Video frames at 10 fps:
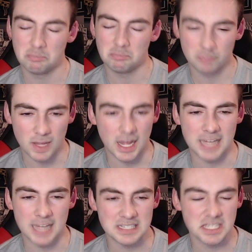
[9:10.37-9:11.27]

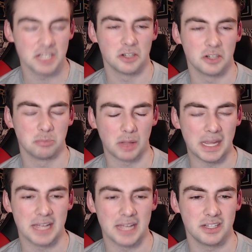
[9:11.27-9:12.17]
idea or
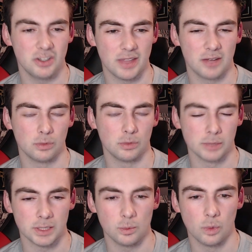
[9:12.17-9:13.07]
plan, that'll really
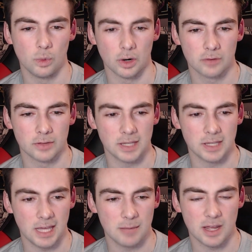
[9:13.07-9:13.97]
work for the
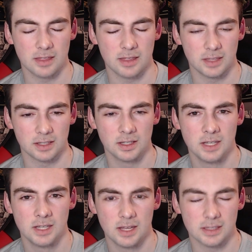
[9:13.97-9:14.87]
game. I think
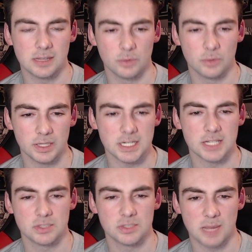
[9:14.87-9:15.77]
they really need to
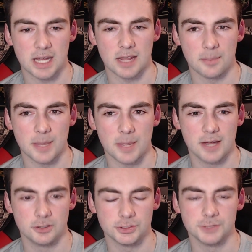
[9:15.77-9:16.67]
expand on the
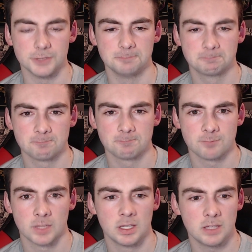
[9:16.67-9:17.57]
pals and
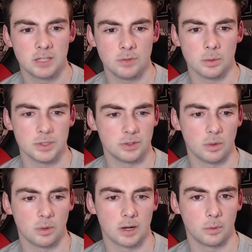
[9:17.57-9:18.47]
give you a reason to want
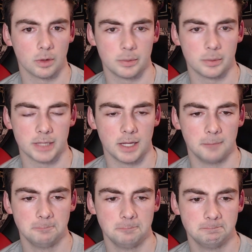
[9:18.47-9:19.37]
to work with them.
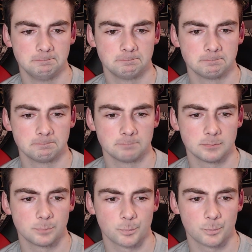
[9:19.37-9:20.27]

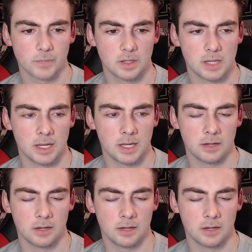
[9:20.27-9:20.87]
And,